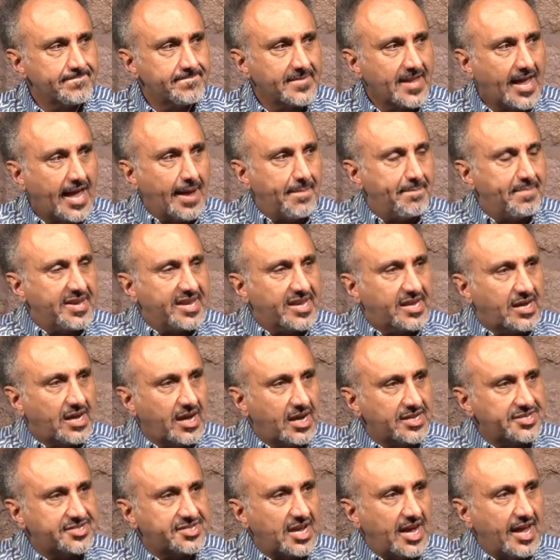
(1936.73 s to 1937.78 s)
And
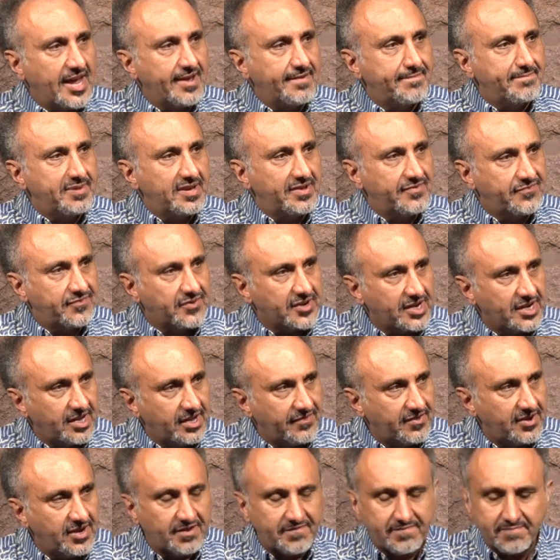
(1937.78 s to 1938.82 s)
because I have been
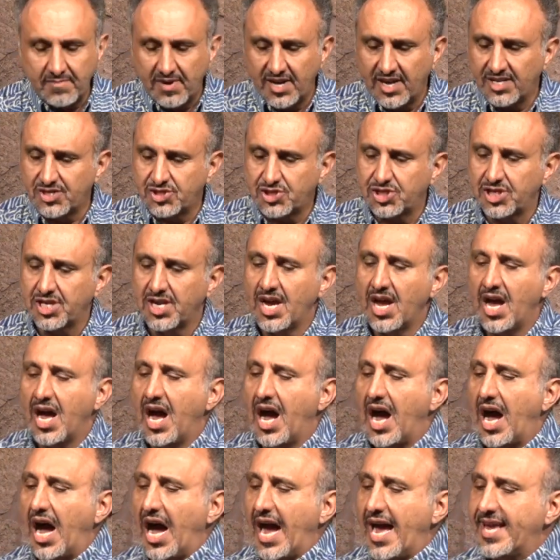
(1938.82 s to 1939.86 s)
forgiven of much,
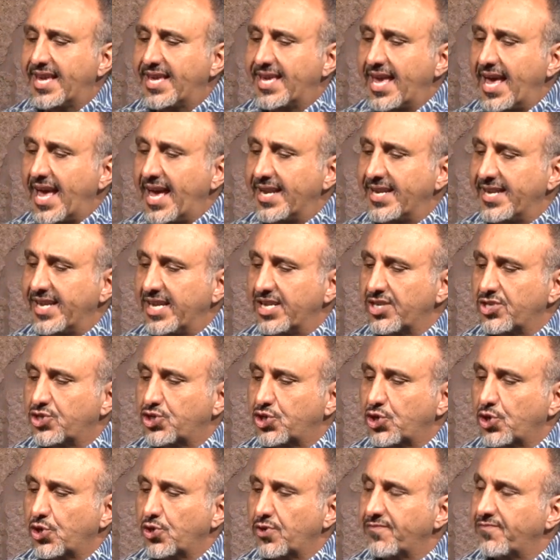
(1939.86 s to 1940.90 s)
I can in
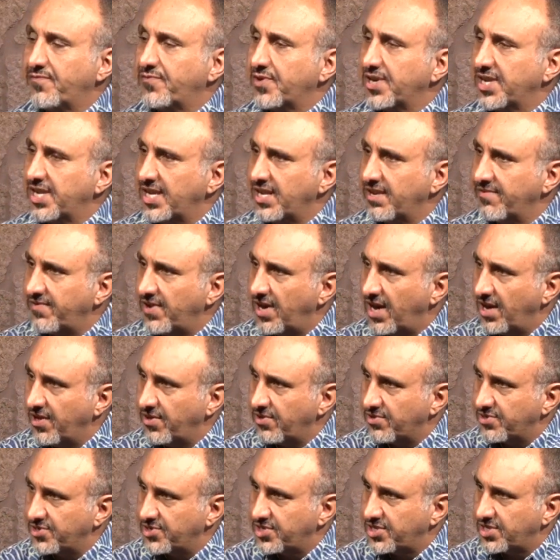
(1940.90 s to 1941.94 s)
turn forgive
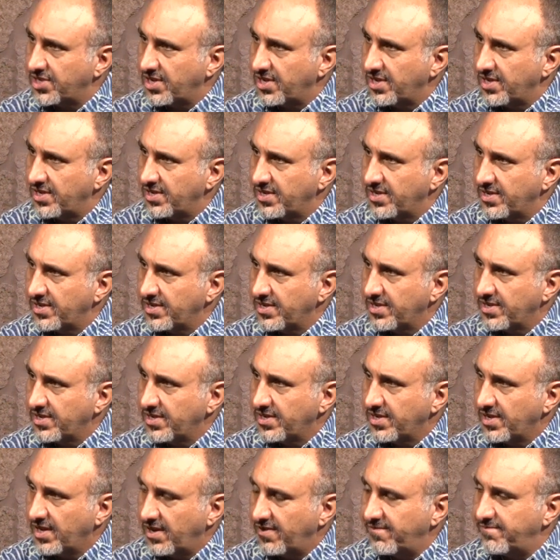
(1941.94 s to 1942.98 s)
others
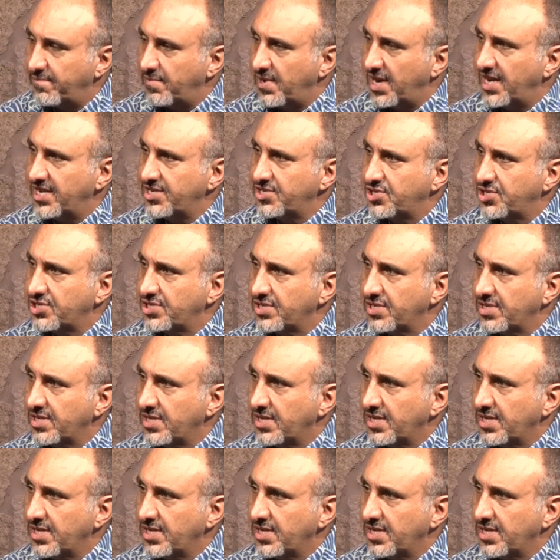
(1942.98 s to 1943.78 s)
of much.